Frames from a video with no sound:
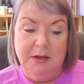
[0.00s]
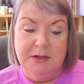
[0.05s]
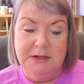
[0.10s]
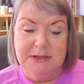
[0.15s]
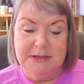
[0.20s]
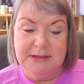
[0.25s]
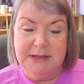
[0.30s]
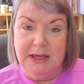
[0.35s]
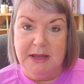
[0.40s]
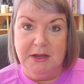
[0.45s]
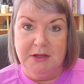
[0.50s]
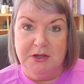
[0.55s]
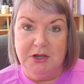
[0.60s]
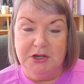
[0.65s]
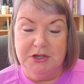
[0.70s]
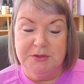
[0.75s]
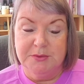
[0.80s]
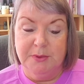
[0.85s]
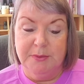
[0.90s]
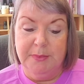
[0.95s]
Just get in
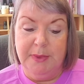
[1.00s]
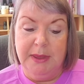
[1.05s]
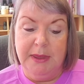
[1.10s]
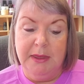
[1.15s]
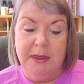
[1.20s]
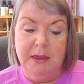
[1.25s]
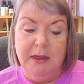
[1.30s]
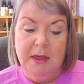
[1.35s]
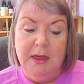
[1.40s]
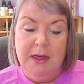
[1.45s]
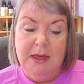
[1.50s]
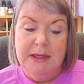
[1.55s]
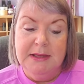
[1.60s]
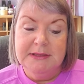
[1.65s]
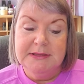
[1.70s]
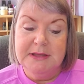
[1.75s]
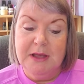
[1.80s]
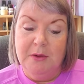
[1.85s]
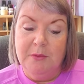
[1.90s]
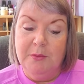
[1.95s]
touch with me.
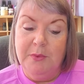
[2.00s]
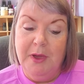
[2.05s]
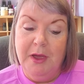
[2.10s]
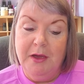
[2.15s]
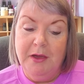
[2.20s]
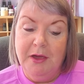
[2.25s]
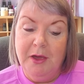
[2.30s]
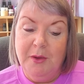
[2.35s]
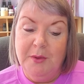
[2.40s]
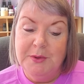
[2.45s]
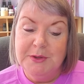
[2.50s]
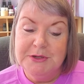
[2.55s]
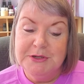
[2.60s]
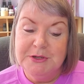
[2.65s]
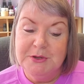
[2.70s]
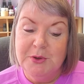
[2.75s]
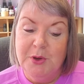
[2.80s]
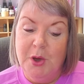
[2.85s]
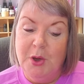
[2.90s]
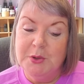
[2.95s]
So we are going
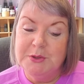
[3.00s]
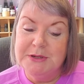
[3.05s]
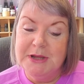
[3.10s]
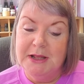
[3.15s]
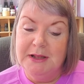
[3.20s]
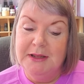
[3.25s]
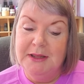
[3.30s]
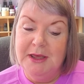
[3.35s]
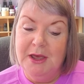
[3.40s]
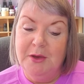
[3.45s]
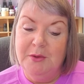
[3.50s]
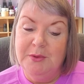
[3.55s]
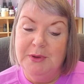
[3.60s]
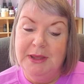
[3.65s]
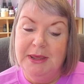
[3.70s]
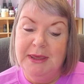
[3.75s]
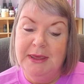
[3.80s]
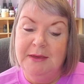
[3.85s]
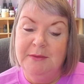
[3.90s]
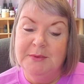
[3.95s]
to Hotel
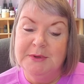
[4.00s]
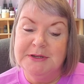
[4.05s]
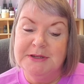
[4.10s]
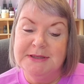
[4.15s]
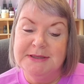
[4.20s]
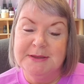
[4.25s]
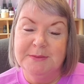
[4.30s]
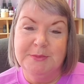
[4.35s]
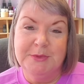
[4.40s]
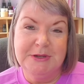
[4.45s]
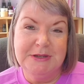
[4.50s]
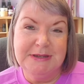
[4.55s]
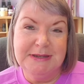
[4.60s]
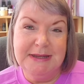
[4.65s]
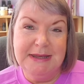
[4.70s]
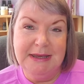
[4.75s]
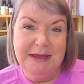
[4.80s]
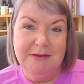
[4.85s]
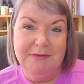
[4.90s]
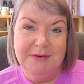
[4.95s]
Leoni, which is a
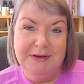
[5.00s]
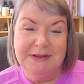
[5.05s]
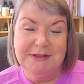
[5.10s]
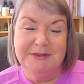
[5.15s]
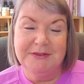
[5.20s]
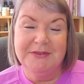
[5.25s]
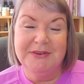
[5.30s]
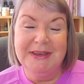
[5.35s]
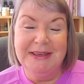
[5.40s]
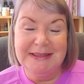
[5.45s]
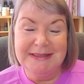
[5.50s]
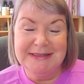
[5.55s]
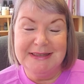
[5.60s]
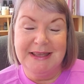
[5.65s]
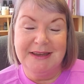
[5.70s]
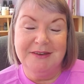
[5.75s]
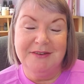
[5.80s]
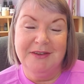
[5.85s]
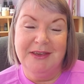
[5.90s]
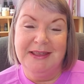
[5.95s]
boutique retreat
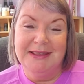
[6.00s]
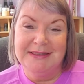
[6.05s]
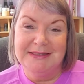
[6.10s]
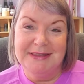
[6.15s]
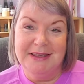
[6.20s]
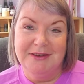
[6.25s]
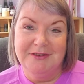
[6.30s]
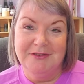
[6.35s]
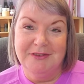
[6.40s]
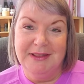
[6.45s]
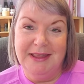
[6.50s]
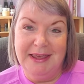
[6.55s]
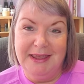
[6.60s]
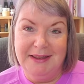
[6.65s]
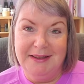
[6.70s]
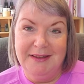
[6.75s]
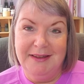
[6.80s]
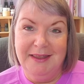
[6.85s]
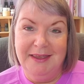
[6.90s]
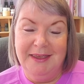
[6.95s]
centre in central
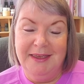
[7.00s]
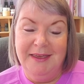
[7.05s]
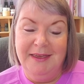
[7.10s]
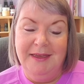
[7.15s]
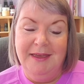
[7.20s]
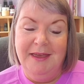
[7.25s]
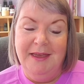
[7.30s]
Italy,